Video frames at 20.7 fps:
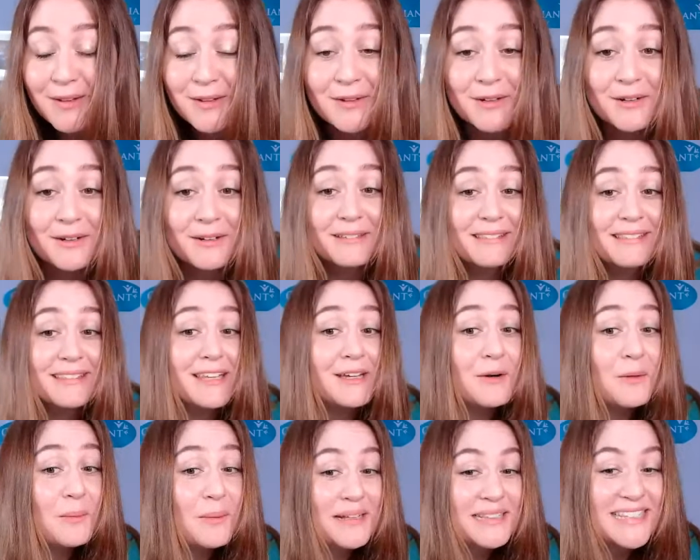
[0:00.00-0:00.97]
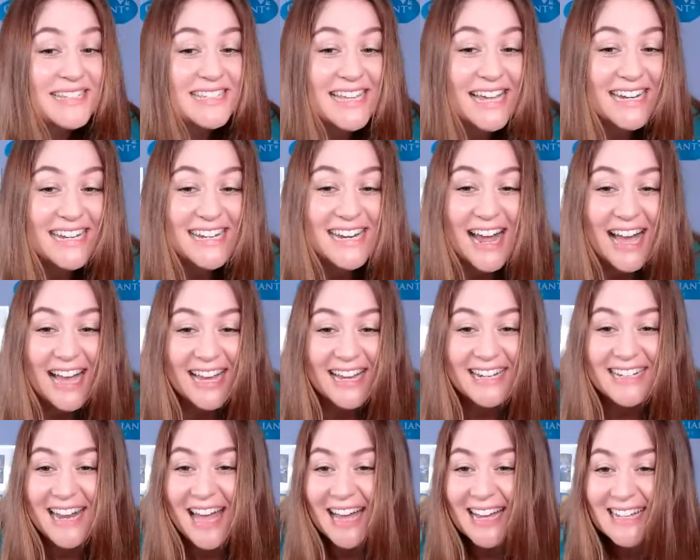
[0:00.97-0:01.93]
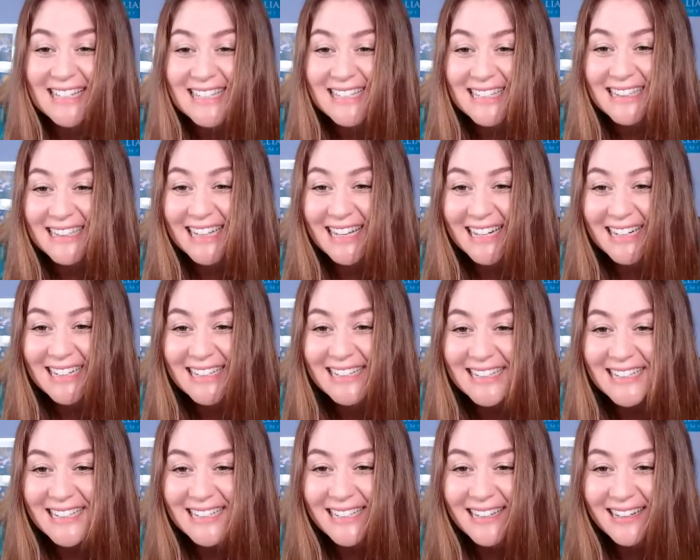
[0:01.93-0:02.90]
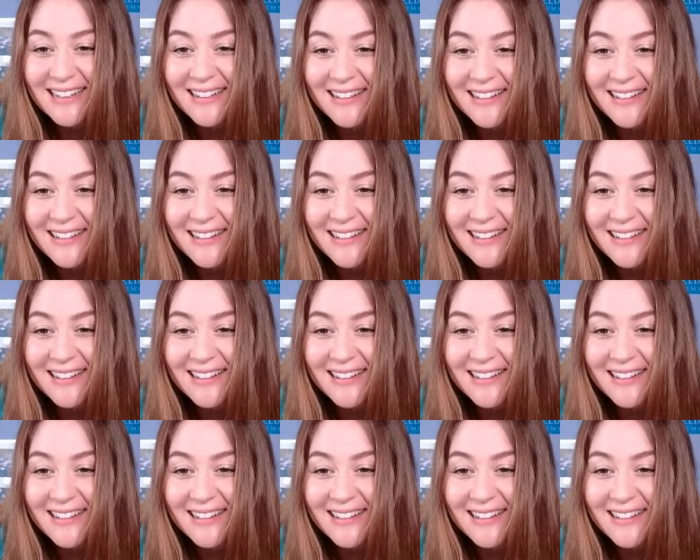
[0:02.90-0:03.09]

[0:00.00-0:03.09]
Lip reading: Your little one said night. Excellent.